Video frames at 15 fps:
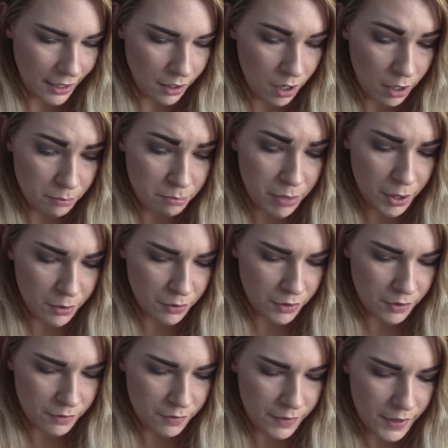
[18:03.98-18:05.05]
on both
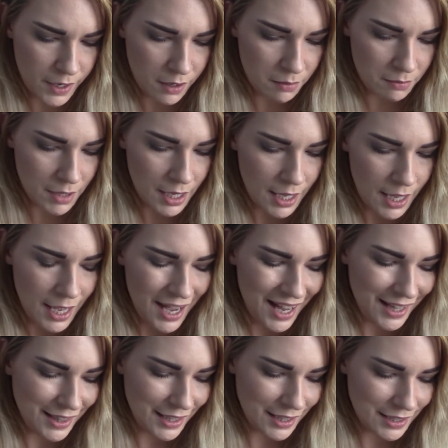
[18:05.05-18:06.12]
of them.
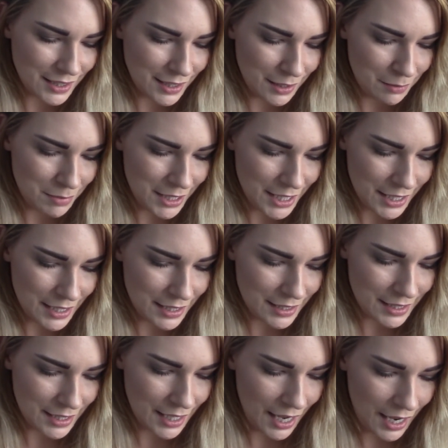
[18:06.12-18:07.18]
I think it's going to be
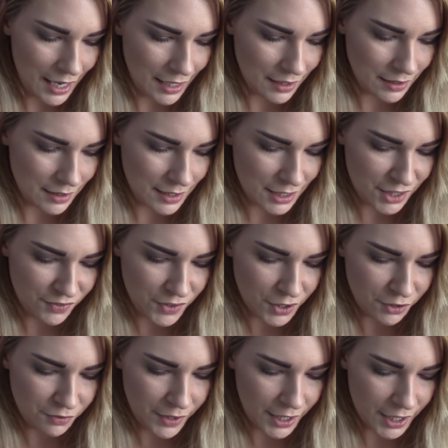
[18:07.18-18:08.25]
easy. These
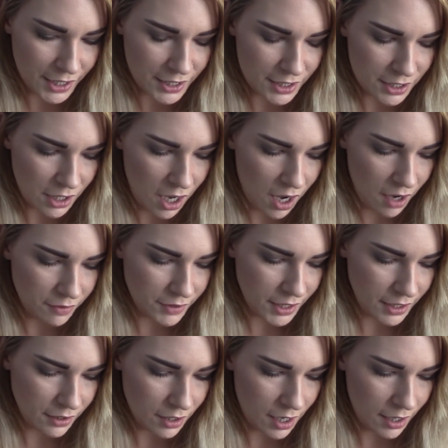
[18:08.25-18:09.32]
feel very soft
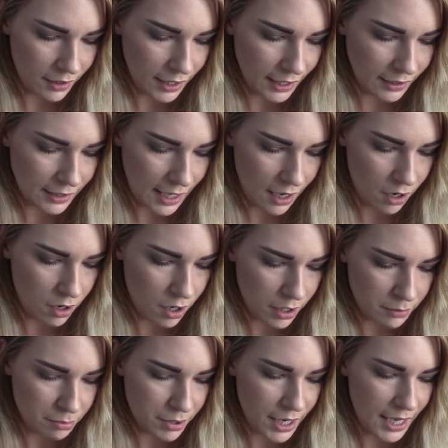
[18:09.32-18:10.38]
and not like that
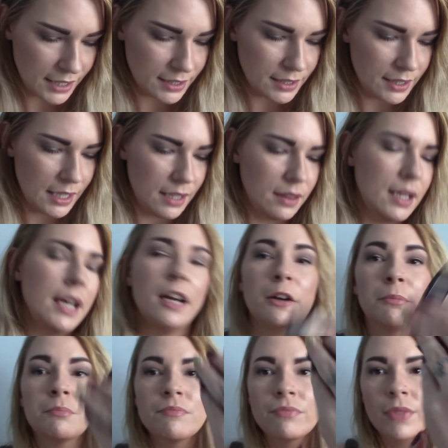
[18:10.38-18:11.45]
hard pressed in
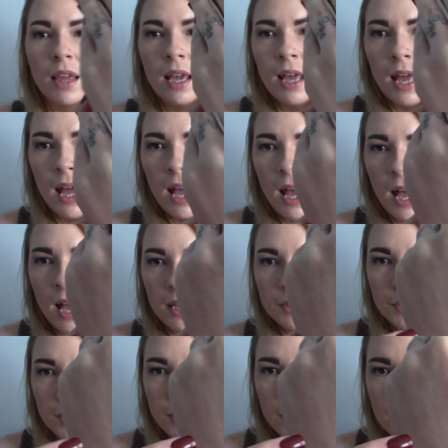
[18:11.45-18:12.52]
there.
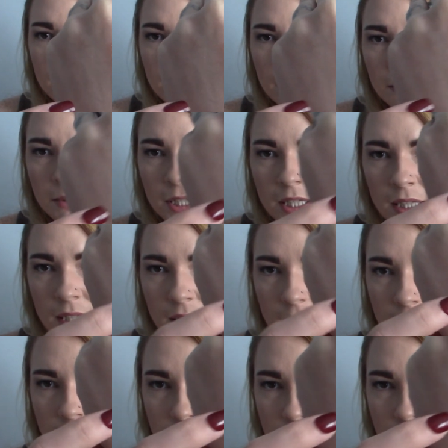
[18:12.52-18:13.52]
So I think it's going to be easy